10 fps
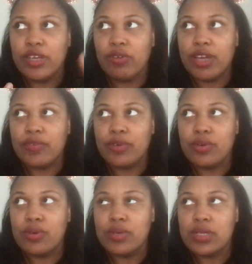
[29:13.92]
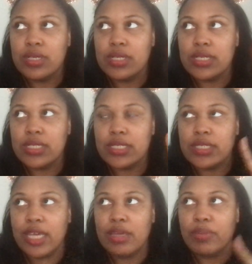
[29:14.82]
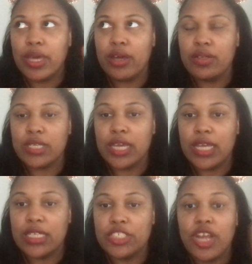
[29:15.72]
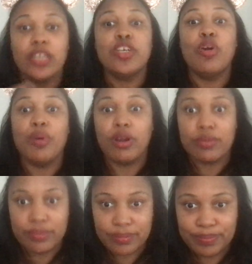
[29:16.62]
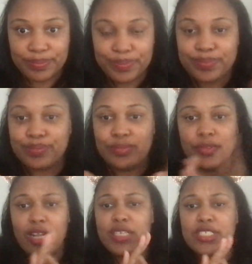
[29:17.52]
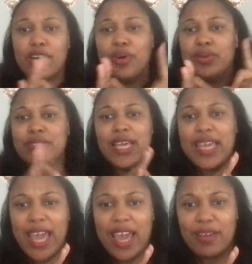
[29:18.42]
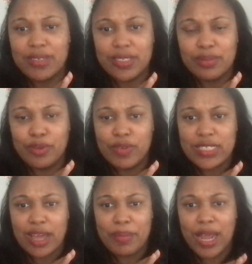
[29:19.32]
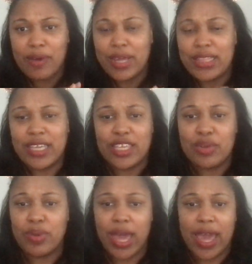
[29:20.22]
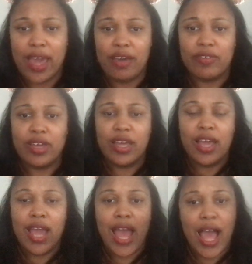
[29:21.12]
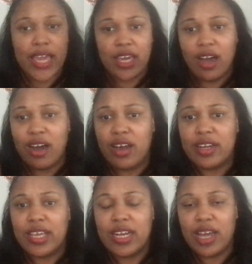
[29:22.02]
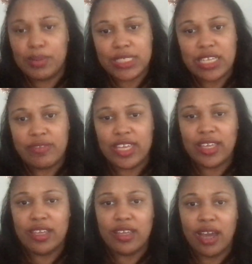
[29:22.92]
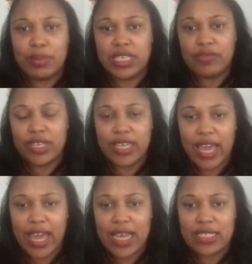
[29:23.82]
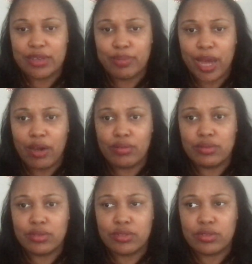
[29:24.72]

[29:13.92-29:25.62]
Grateful, Sleigh Bells, and Shocktober. So they have movies coming out, and then you have Ion and Up TV. Up TV has about